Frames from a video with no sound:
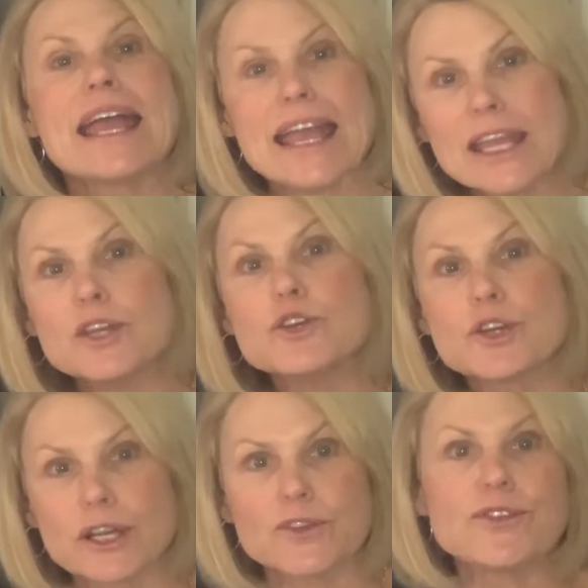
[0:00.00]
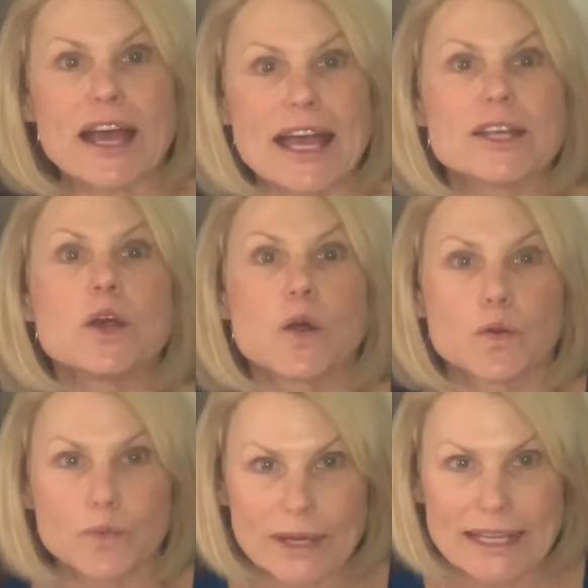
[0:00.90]
and you're going to find a
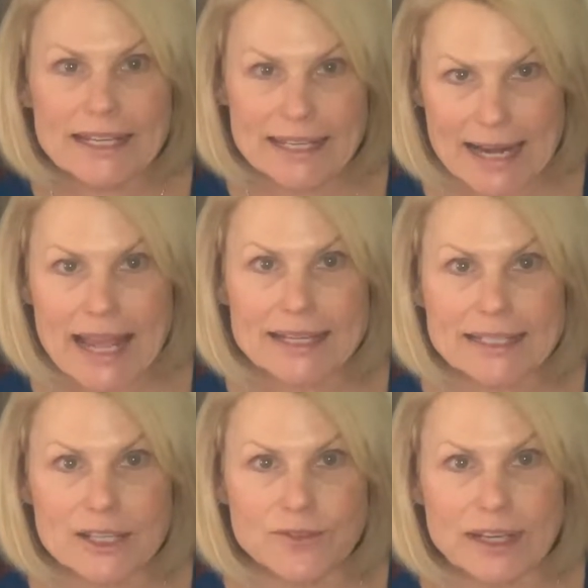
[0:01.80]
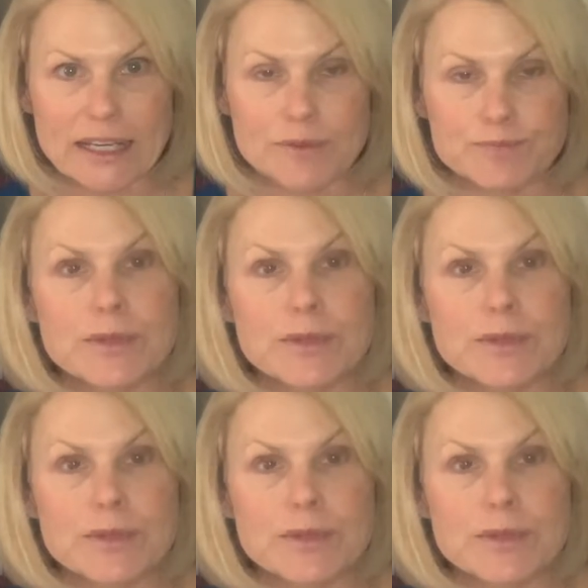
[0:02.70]
reading activity.